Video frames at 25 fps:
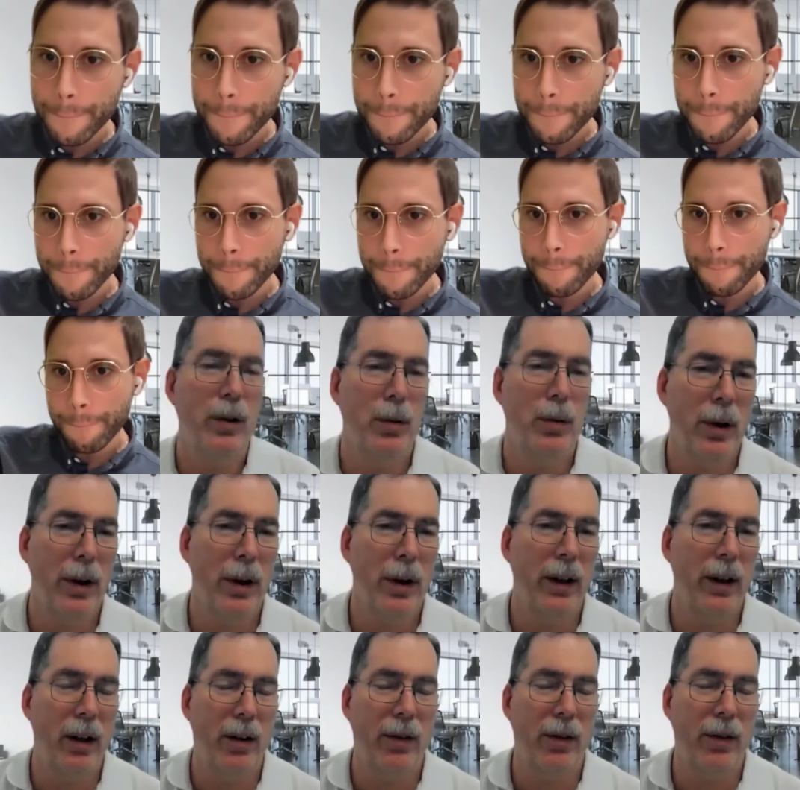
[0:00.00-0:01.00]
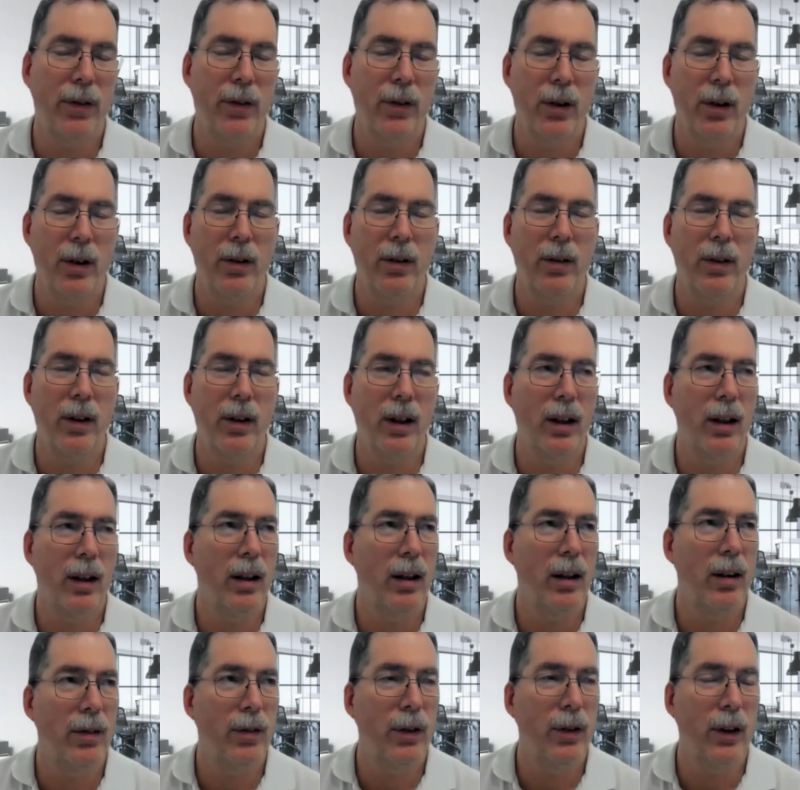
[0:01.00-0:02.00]
Yeah, there was one there
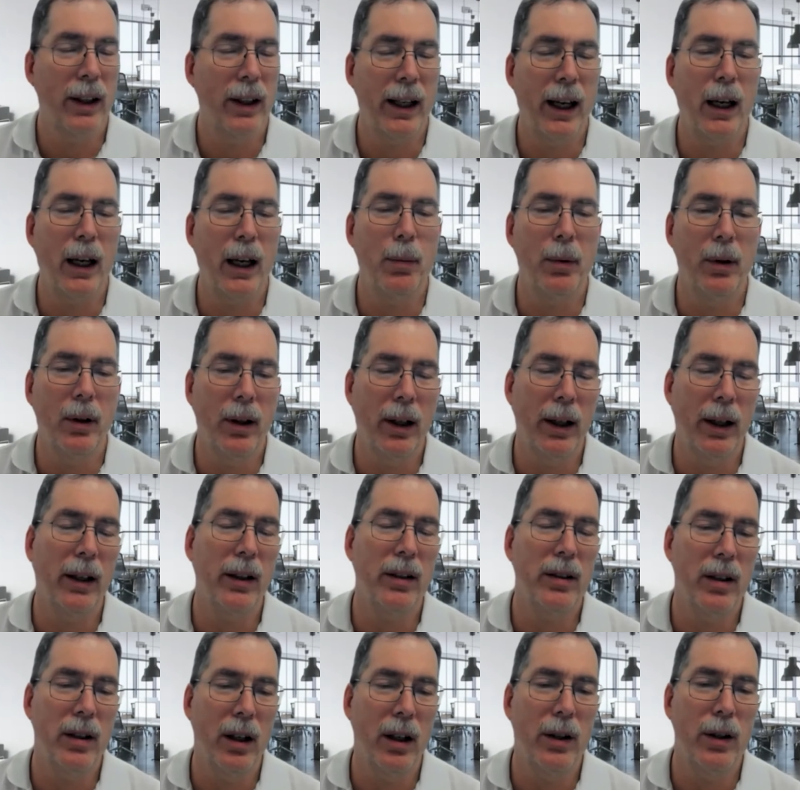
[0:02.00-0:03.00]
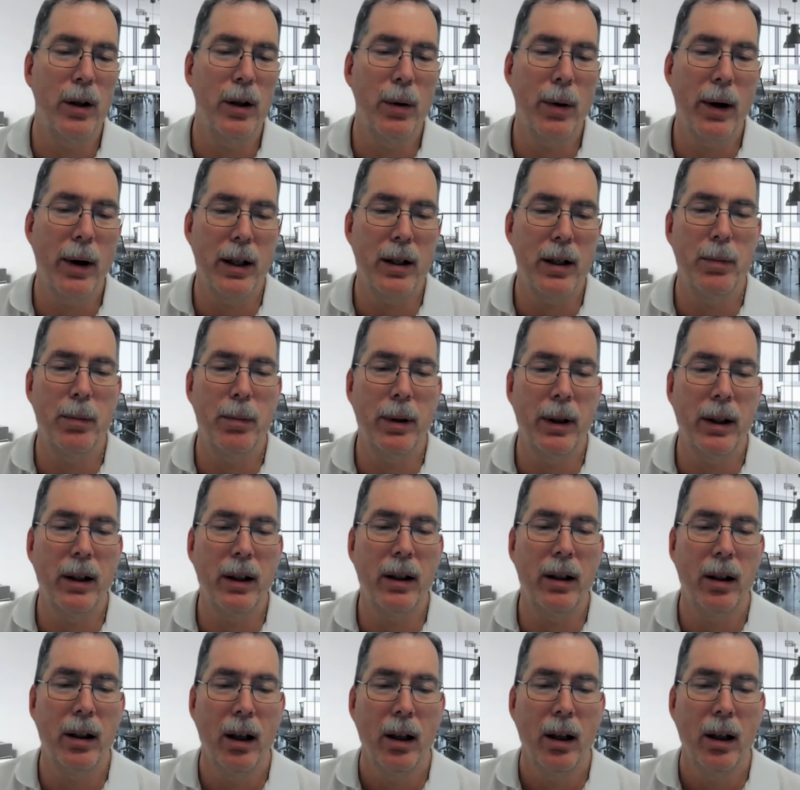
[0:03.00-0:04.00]
for cable links on
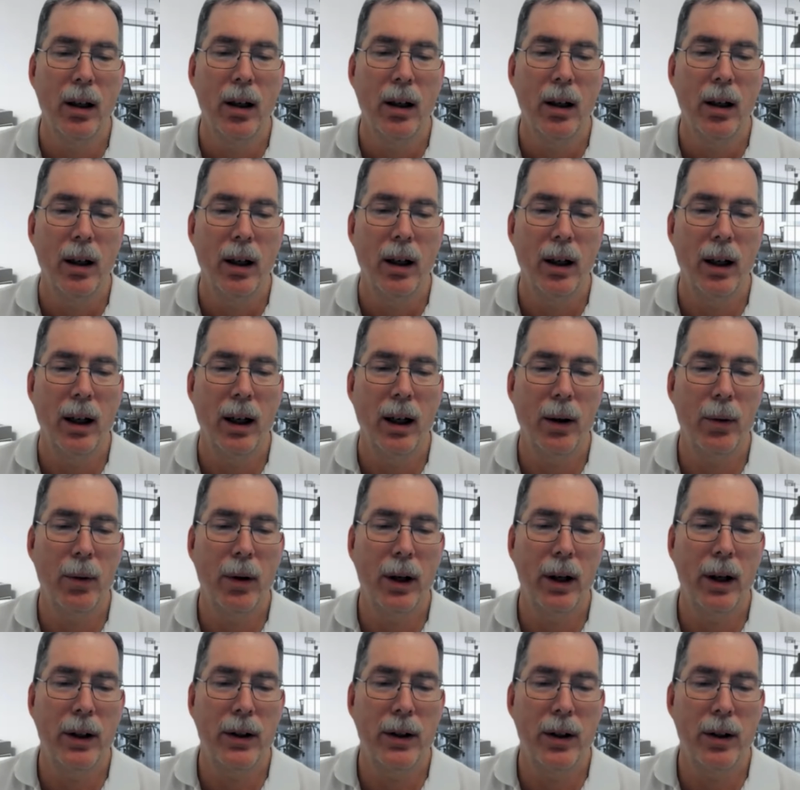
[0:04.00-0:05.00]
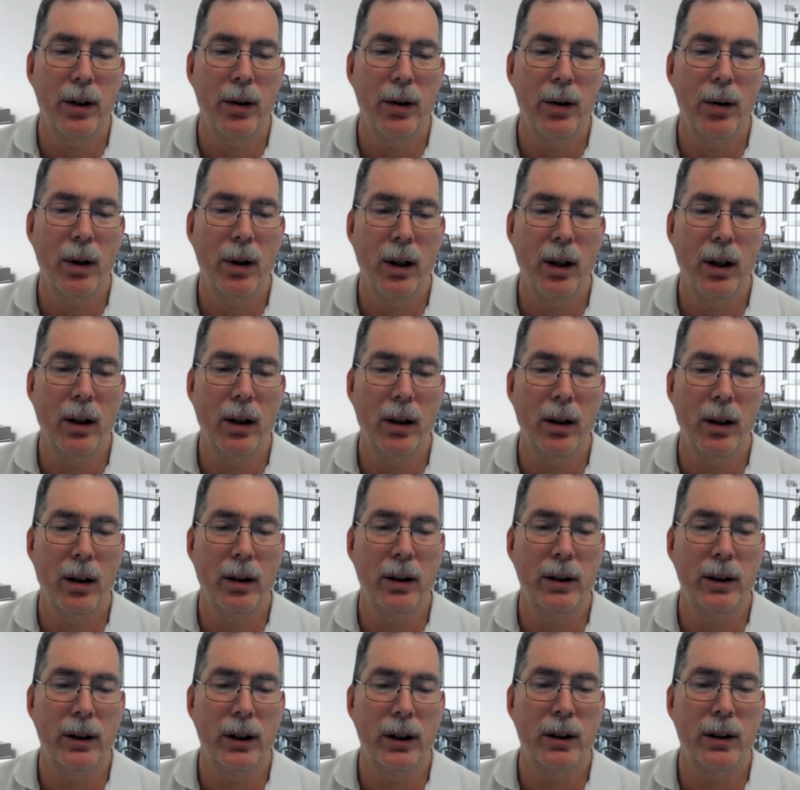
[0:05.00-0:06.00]
USB, and I wanted to
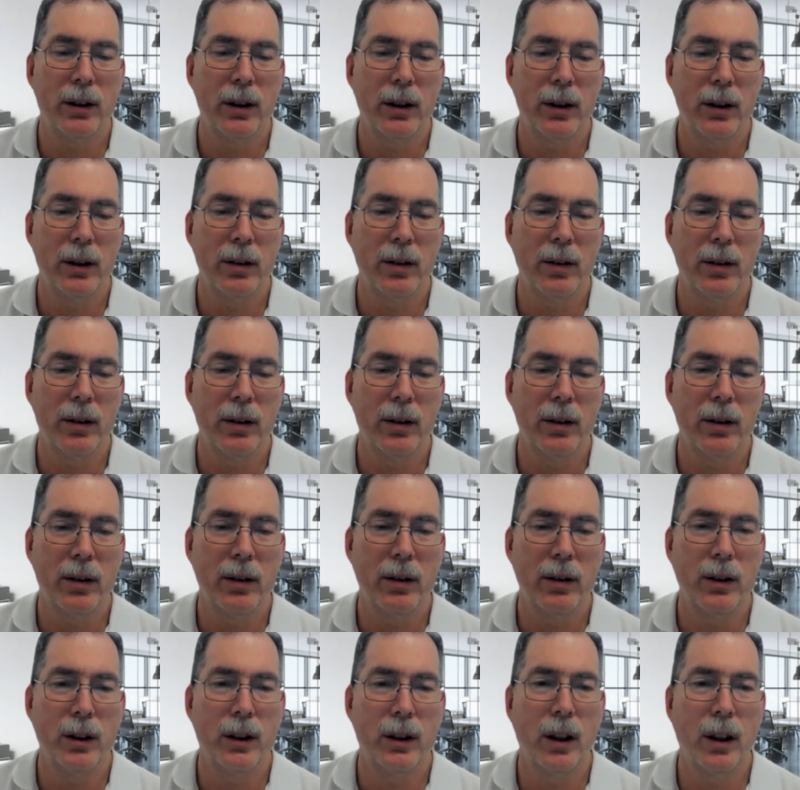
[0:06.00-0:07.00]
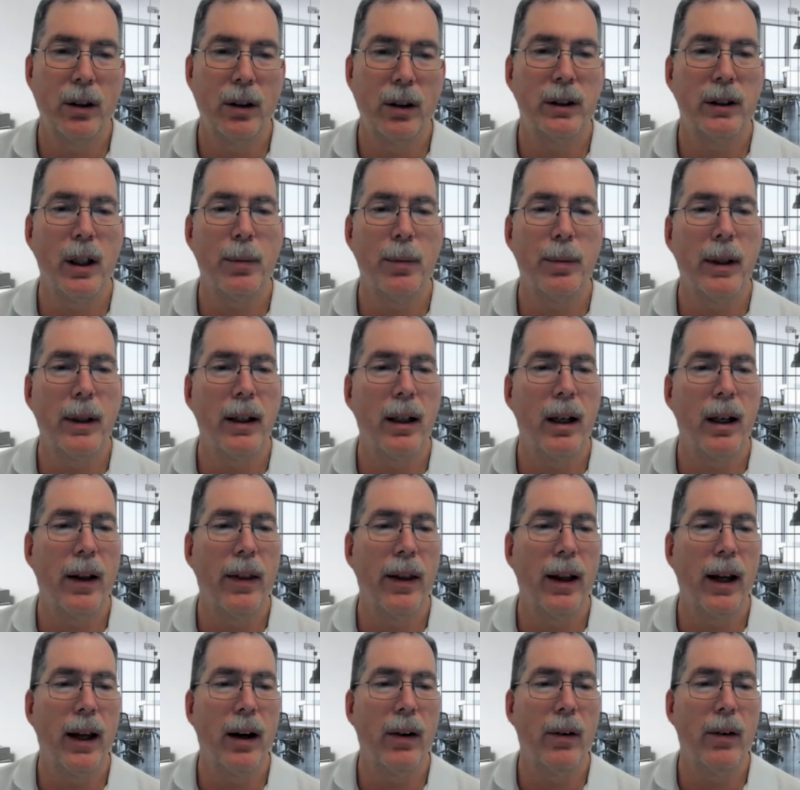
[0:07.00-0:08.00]
just to show something on
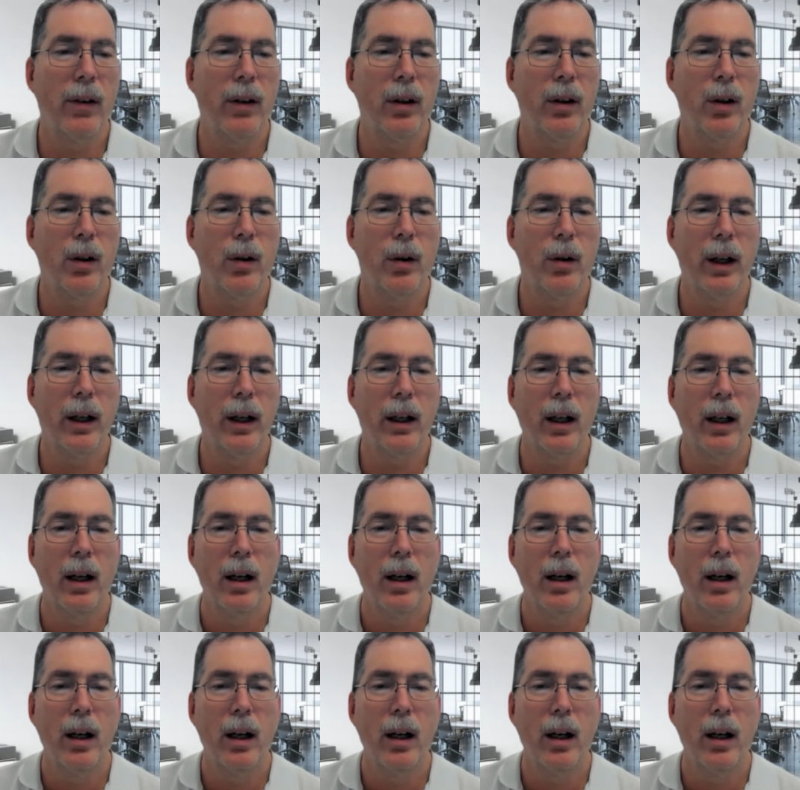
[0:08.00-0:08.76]
that real quick.